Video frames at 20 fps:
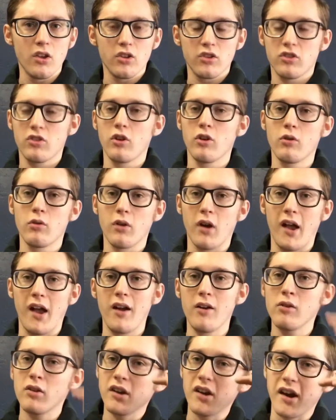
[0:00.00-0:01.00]
So
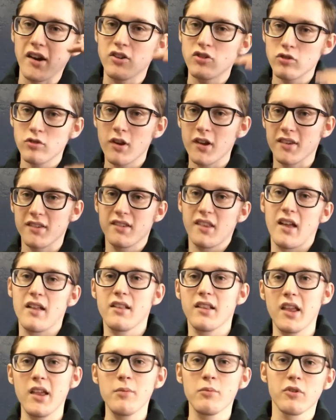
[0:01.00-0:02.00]
how can I trust
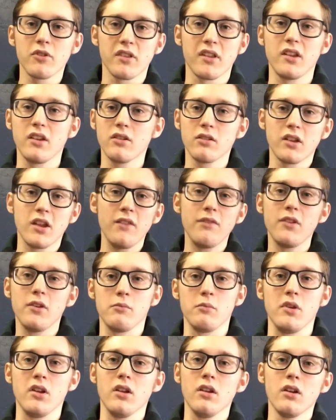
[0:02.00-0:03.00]
that label that you're
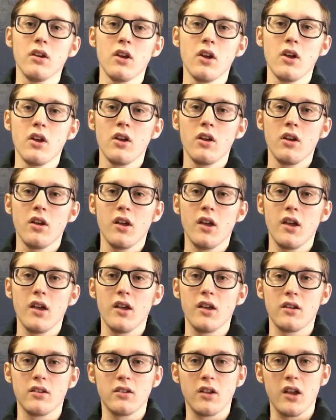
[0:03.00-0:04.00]
giving me
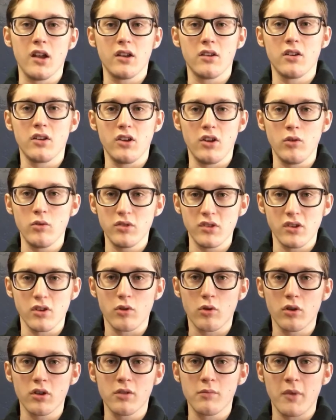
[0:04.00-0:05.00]
and use it
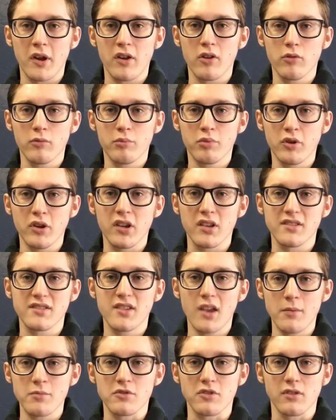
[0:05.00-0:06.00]
according to my own
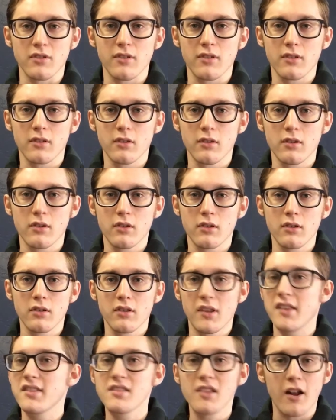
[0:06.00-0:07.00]
preconceptions?
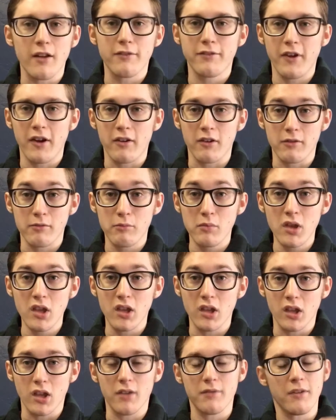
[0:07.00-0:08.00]
That's not fair of
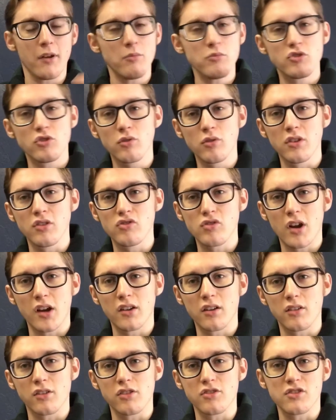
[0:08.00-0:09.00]
me if I'm truly
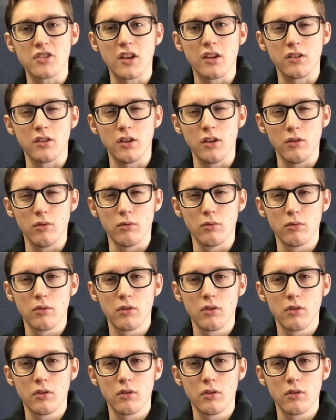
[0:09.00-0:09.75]
trying to understand you.